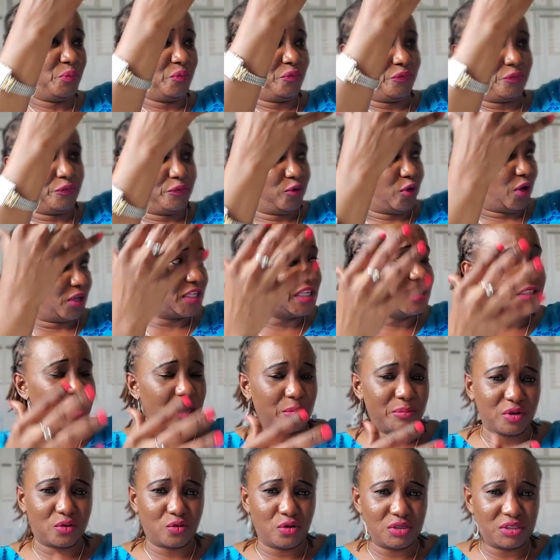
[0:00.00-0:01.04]
flooding down
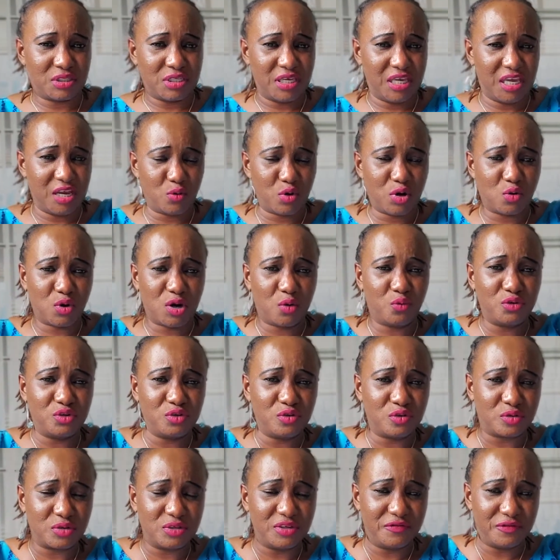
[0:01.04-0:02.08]
because the area where we
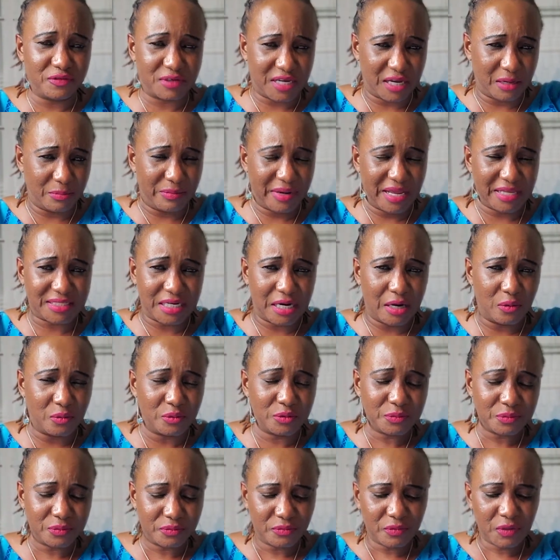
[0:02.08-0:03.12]
used to live, Calaba
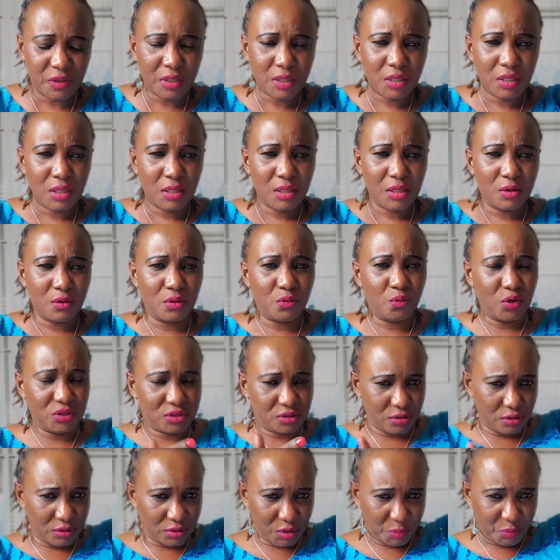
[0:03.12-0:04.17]
Town, was
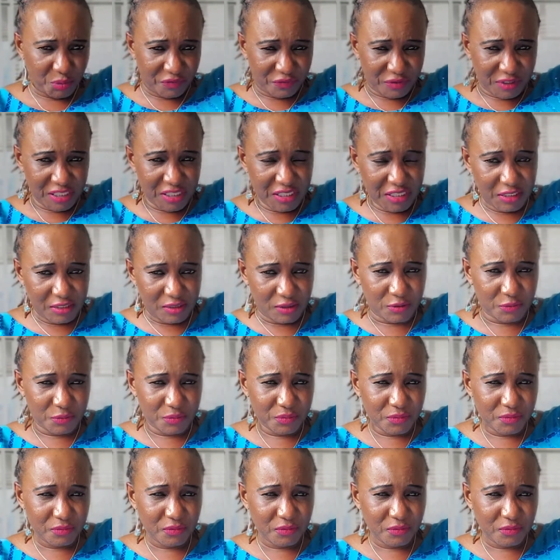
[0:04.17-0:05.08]
on top of a hill.